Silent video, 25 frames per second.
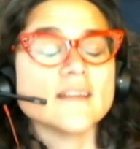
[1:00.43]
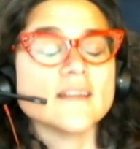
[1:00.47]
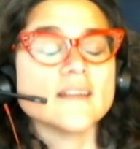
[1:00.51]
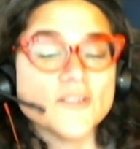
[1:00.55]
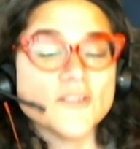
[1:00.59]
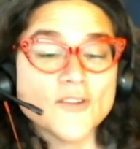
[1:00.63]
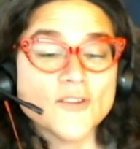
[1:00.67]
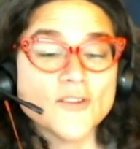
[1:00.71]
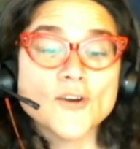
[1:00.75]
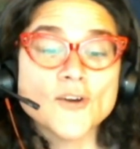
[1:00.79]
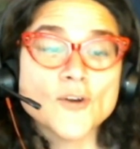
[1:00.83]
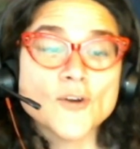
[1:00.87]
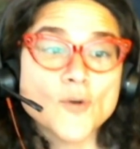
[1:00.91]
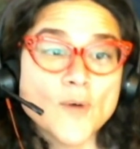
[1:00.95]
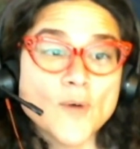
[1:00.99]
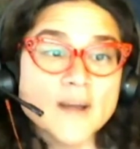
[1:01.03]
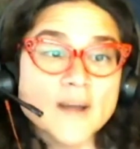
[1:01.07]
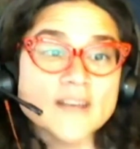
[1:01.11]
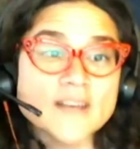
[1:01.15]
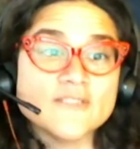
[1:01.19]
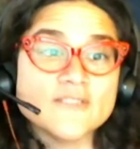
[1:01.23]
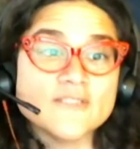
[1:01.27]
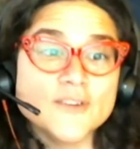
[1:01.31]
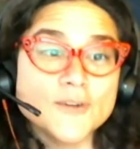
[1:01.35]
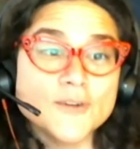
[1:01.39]
There are quite
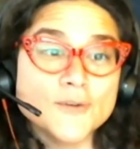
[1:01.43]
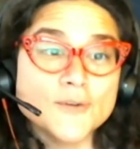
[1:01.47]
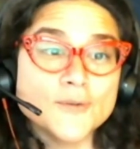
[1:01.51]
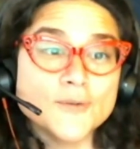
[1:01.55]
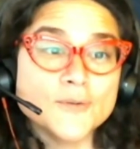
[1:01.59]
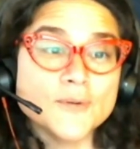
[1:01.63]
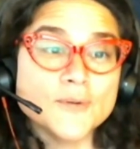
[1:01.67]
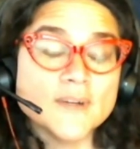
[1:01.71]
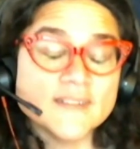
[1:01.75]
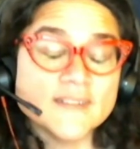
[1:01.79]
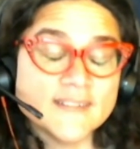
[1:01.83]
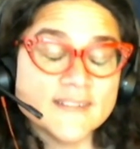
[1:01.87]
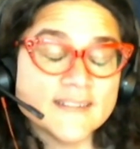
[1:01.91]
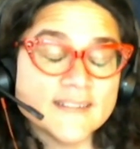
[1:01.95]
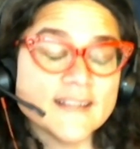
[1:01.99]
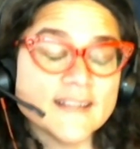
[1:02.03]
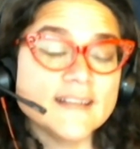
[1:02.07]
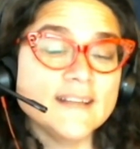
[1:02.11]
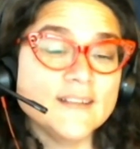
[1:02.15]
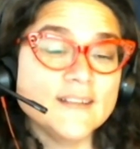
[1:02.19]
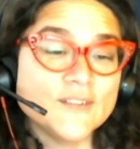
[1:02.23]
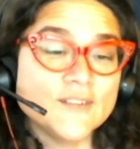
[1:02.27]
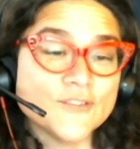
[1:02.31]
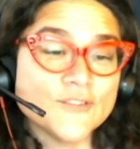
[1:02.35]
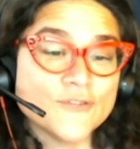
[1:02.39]
a few
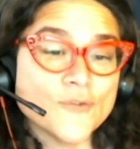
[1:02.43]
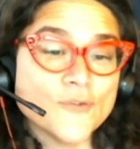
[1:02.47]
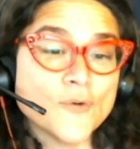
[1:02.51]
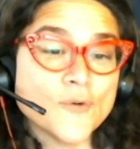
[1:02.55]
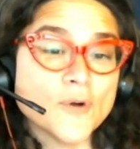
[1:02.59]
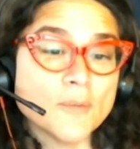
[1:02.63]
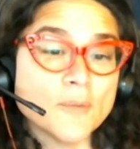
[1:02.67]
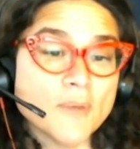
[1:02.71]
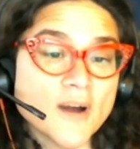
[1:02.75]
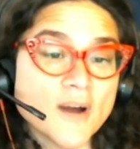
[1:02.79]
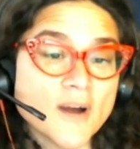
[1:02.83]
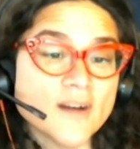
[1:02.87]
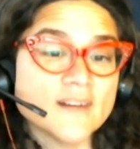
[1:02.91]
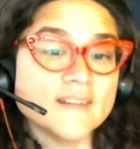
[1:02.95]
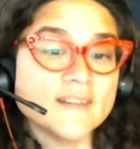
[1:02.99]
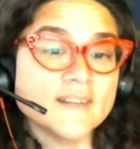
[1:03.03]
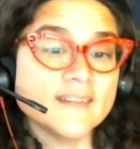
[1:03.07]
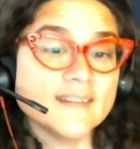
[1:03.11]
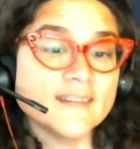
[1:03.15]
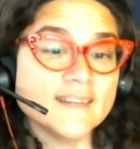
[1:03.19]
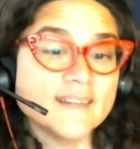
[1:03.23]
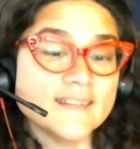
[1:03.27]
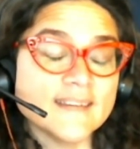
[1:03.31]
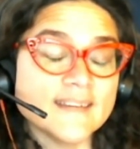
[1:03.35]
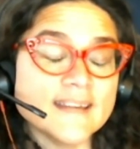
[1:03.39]
studies for
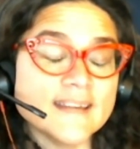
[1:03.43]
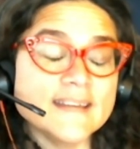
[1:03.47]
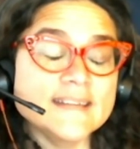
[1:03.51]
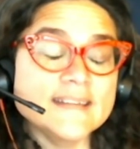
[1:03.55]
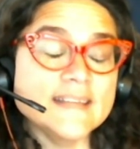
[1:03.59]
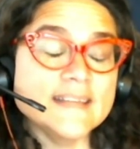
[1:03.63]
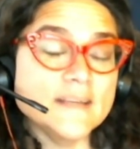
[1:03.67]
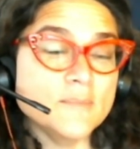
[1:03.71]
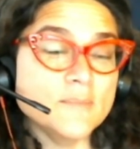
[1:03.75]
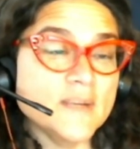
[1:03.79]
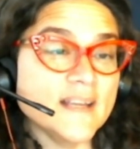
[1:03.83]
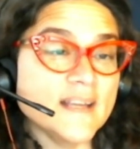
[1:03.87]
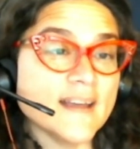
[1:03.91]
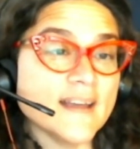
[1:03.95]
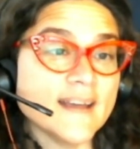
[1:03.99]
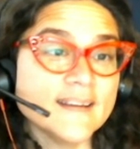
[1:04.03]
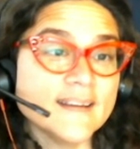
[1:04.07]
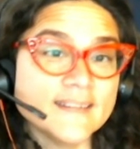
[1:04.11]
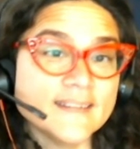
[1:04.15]
Parkinson's and DBS.